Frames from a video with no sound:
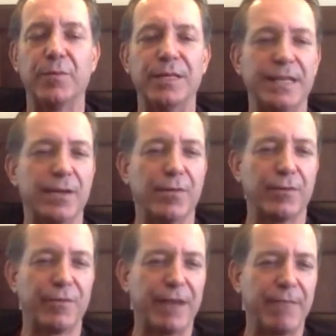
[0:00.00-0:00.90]
We did
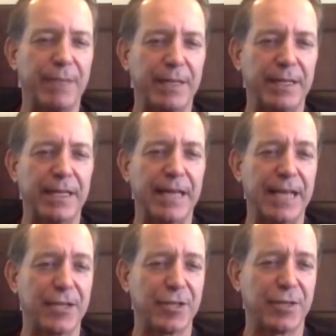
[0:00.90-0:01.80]
over 5 million
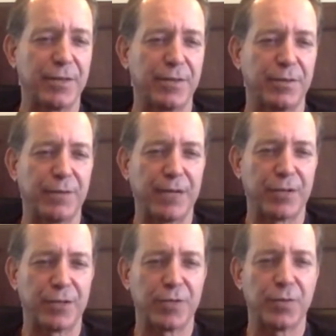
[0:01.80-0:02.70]
last year in
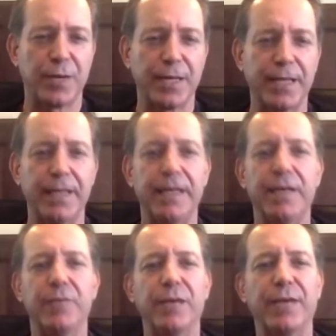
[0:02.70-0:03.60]
2020.
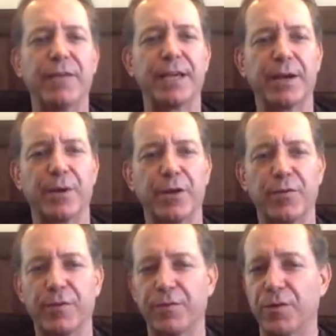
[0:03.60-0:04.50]
We have a
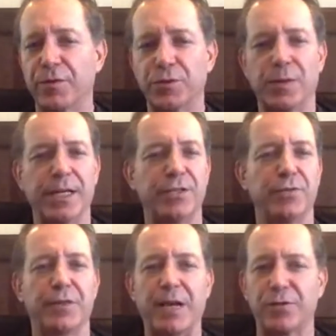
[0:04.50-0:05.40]
carryover of over
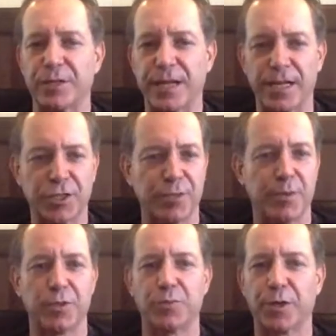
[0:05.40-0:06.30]
22,000
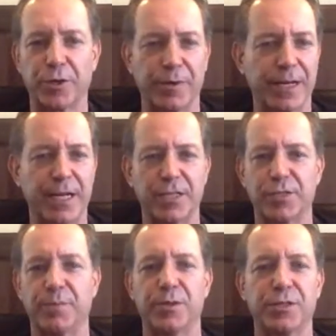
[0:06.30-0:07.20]
customers, recurring
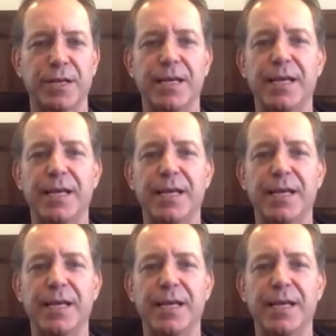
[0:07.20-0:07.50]
customers.